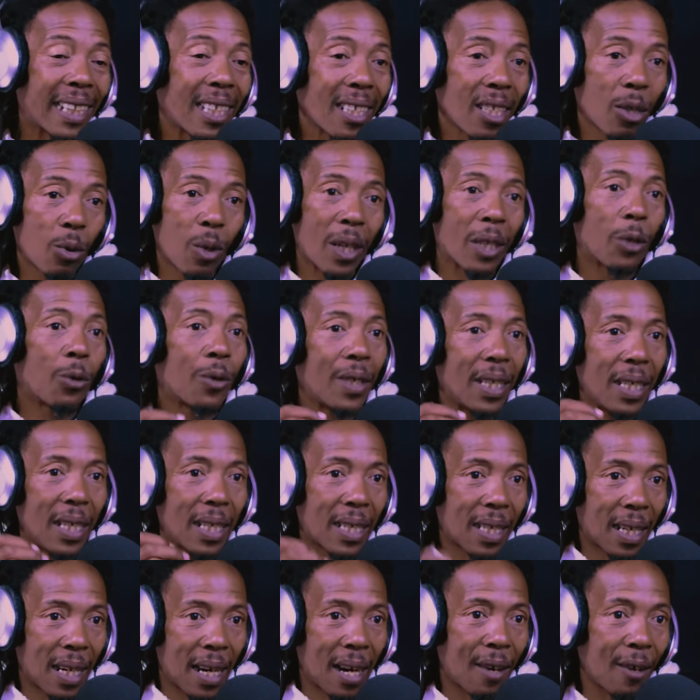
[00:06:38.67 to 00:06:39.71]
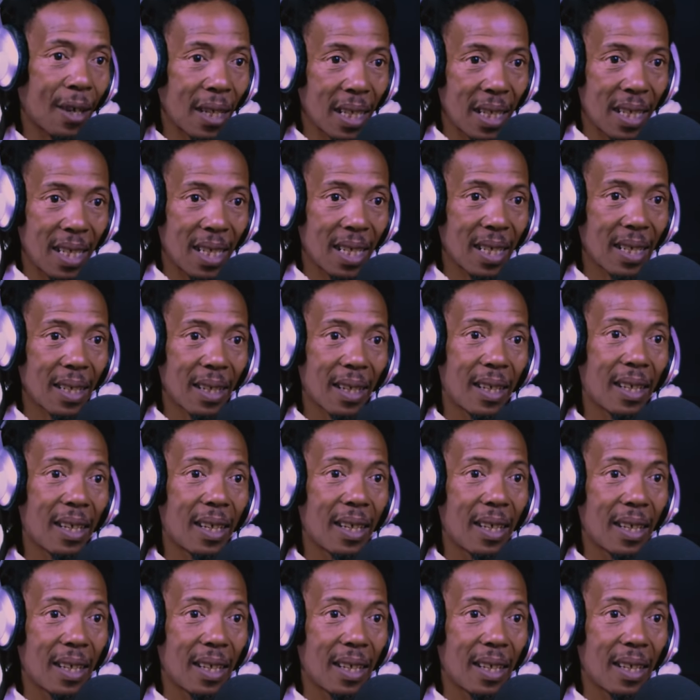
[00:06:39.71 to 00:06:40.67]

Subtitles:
And that is what we discourage.